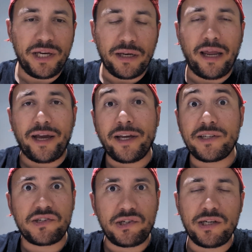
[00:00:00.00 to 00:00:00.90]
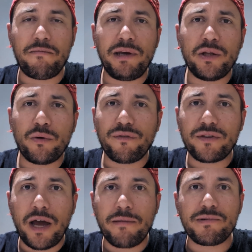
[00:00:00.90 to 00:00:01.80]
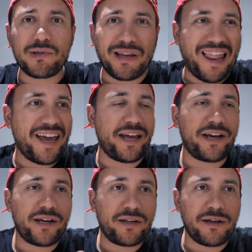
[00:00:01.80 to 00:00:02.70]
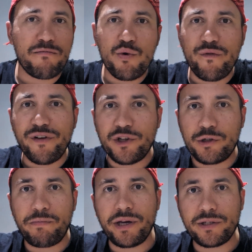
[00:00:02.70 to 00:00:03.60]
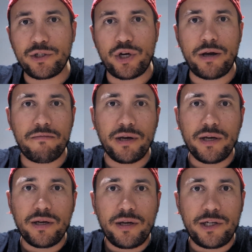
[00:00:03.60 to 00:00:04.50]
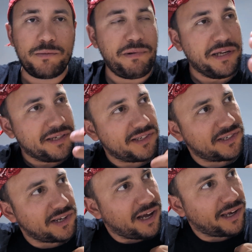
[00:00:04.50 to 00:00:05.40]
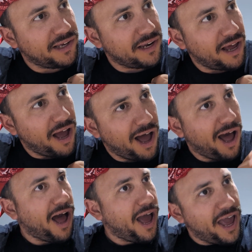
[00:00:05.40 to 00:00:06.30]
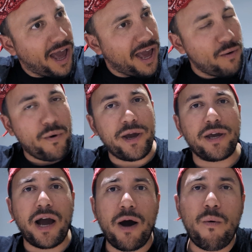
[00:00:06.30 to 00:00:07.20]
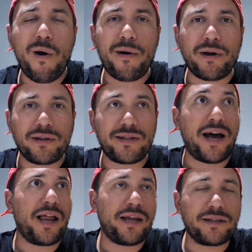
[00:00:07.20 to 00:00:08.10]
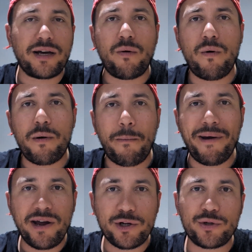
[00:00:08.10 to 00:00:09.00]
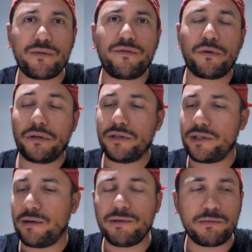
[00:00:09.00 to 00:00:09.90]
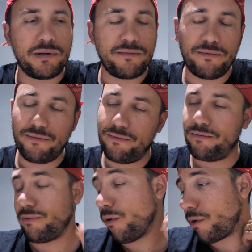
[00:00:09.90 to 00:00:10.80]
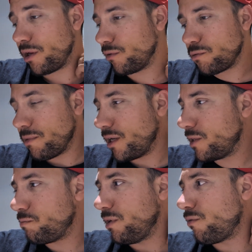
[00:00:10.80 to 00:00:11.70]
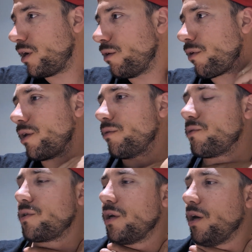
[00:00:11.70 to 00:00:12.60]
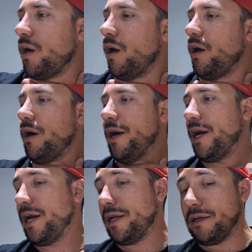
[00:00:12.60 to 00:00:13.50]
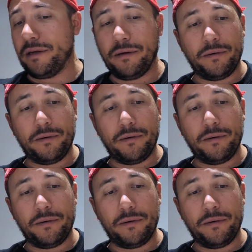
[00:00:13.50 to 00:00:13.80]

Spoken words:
like, as I said a million of times, like the movie Space Jam, has been sucking away our talent, our passion for this team. Has been horrendous, man. It's been really horrendous, and